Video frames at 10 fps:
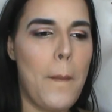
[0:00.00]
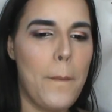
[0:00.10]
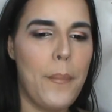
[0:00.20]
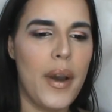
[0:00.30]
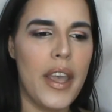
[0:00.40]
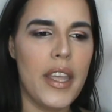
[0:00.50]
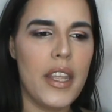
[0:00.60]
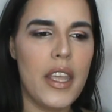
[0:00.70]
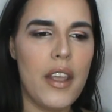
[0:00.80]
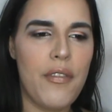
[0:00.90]
But
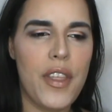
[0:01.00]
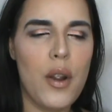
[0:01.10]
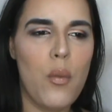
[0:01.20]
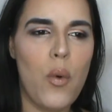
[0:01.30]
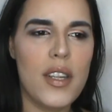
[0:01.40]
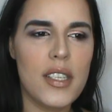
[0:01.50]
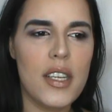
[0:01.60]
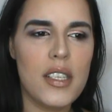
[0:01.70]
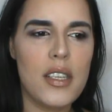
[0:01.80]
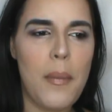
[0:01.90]
if there
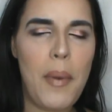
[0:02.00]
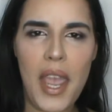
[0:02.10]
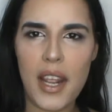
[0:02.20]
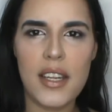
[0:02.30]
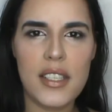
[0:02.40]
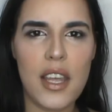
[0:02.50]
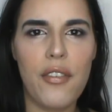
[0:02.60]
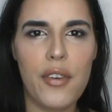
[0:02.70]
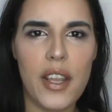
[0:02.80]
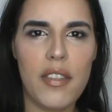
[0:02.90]
wasn't pain and
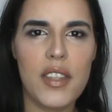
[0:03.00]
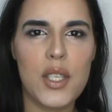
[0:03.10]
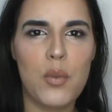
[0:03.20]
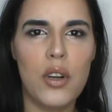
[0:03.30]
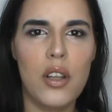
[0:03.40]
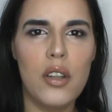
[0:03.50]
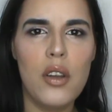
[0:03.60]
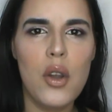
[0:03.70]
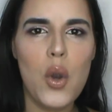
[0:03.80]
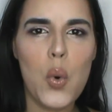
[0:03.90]
suffering in this world,
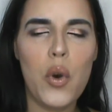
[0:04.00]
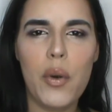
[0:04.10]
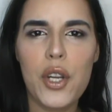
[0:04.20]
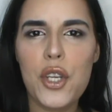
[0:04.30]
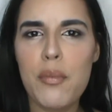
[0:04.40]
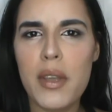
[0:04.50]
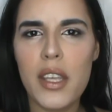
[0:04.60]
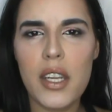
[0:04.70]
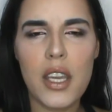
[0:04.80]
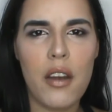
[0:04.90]
where would
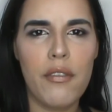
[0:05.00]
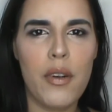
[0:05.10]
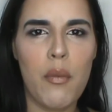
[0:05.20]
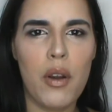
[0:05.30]
humility come from?